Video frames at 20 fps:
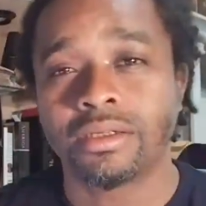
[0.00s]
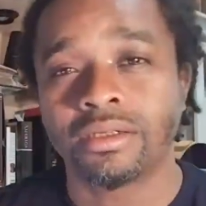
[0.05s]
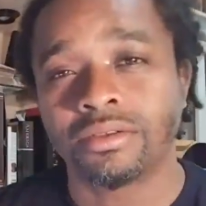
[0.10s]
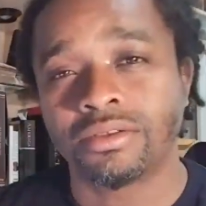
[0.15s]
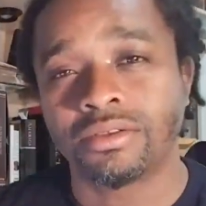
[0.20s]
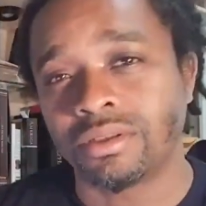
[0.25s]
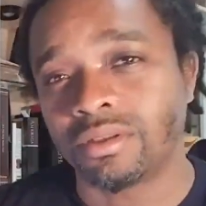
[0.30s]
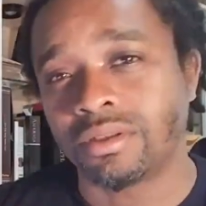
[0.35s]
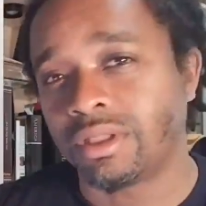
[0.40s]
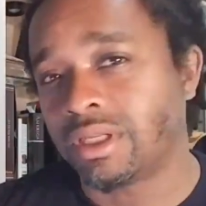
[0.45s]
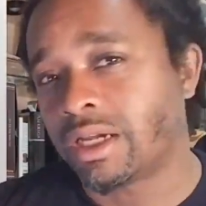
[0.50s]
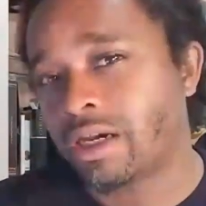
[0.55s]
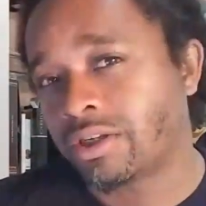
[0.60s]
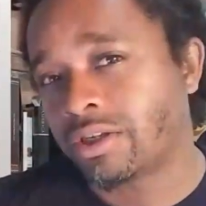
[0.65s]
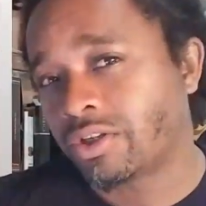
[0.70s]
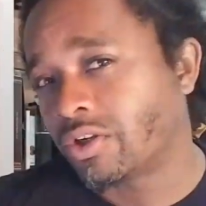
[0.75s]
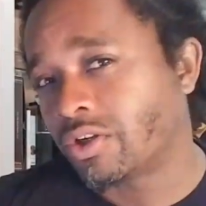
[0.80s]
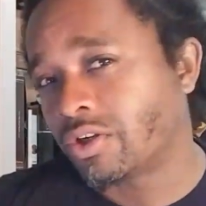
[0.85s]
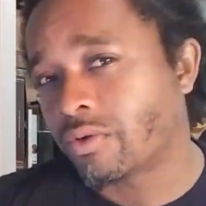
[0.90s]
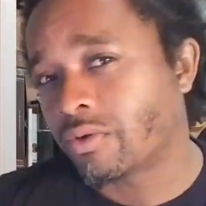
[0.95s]
to the
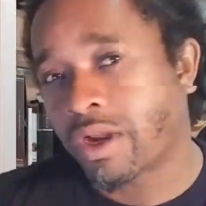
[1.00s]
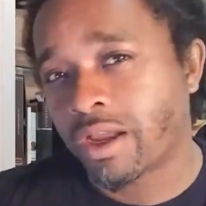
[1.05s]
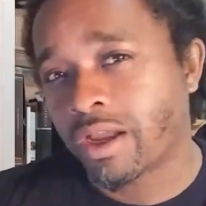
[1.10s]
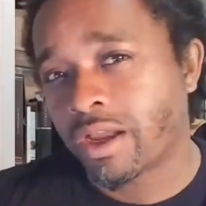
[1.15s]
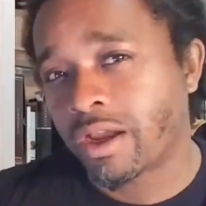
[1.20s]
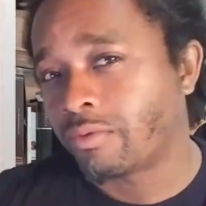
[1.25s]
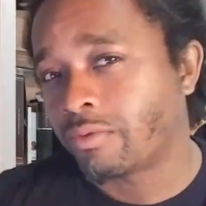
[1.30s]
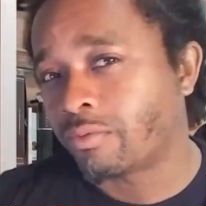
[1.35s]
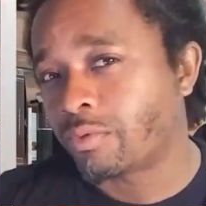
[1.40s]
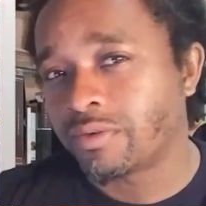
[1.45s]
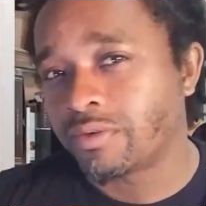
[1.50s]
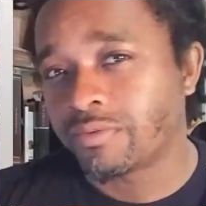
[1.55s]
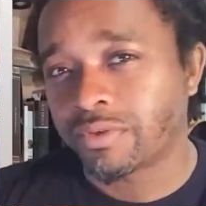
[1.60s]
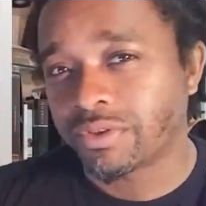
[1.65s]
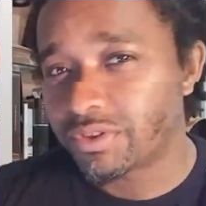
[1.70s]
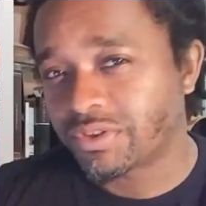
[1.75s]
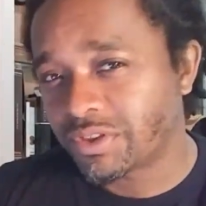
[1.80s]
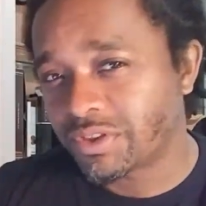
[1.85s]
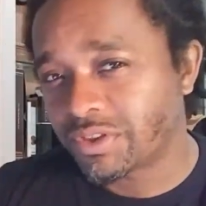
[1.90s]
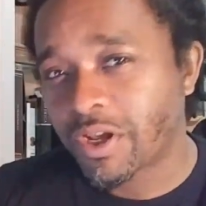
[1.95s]
underground
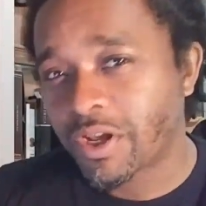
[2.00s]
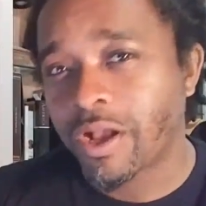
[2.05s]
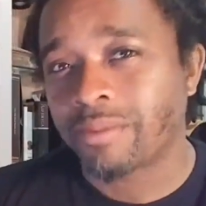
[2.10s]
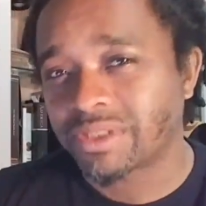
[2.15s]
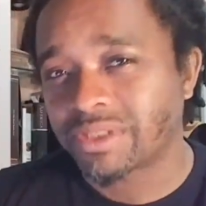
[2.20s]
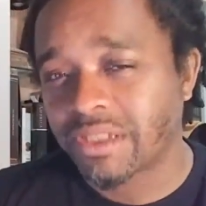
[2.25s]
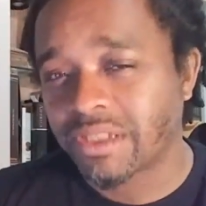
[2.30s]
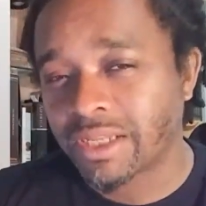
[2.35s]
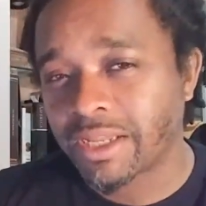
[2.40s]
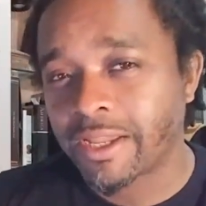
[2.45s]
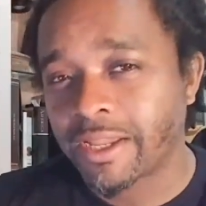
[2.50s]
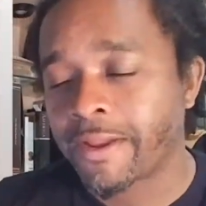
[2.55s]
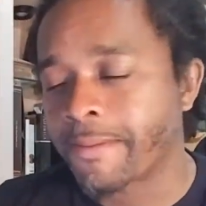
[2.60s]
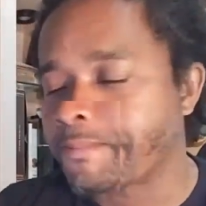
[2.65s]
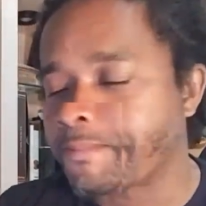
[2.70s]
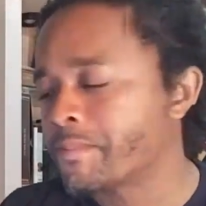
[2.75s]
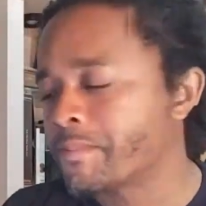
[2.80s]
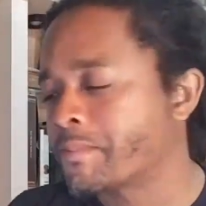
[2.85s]
rivers. You know what I'm saying?